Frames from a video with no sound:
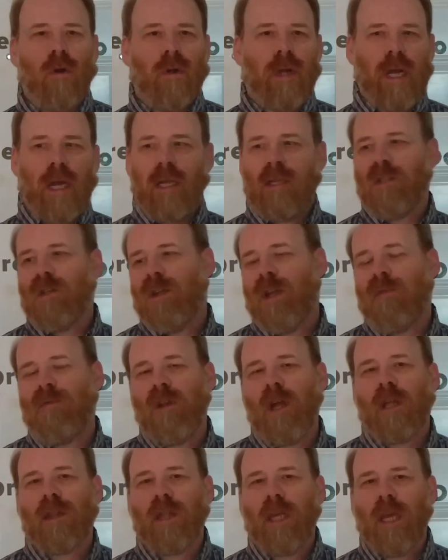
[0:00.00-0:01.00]
Okay, so you have
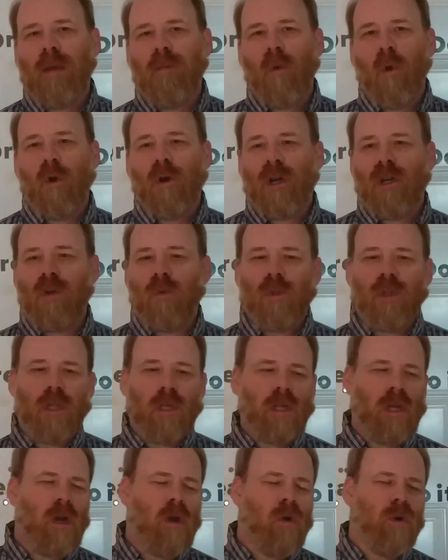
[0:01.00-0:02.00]
nothing more to do with
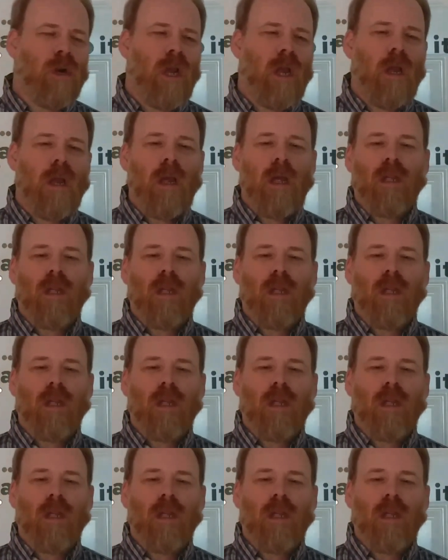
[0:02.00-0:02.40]
the load.